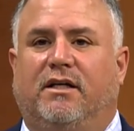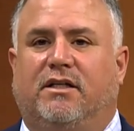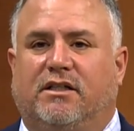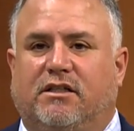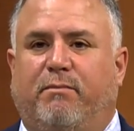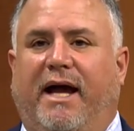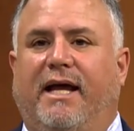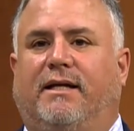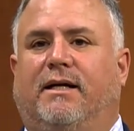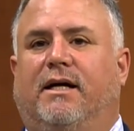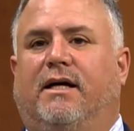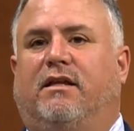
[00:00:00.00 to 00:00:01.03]
despite
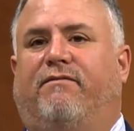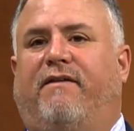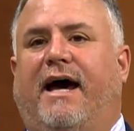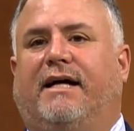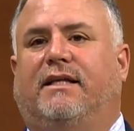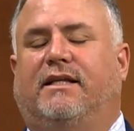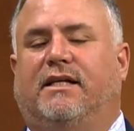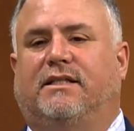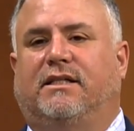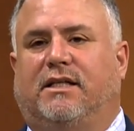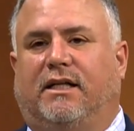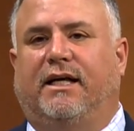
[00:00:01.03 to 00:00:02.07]
the fact that this
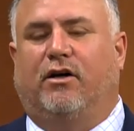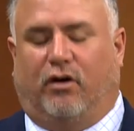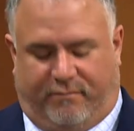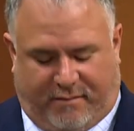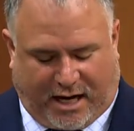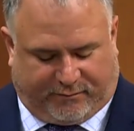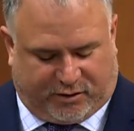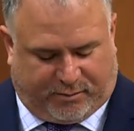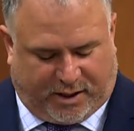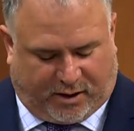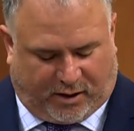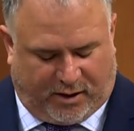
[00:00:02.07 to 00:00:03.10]
is illegal, Madam
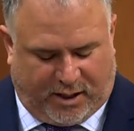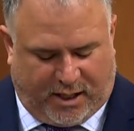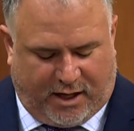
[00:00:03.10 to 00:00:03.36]
Speaker.